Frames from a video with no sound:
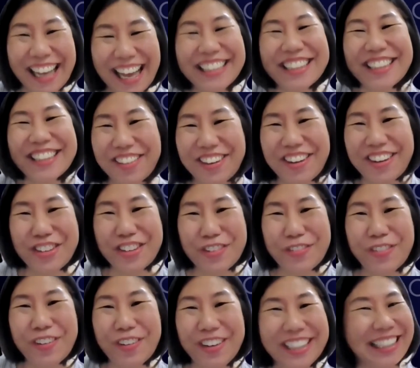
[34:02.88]
That's a very
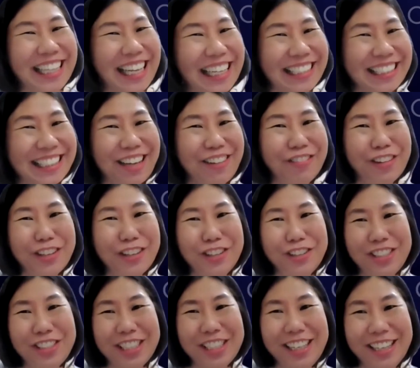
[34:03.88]
good point. Is that the same for you,
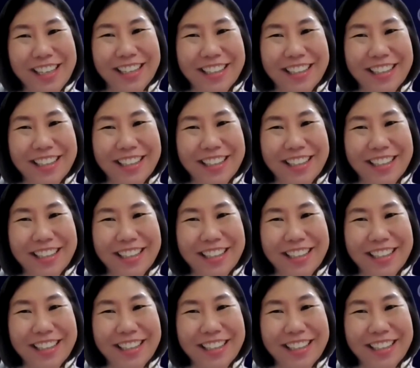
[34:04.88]
Chi?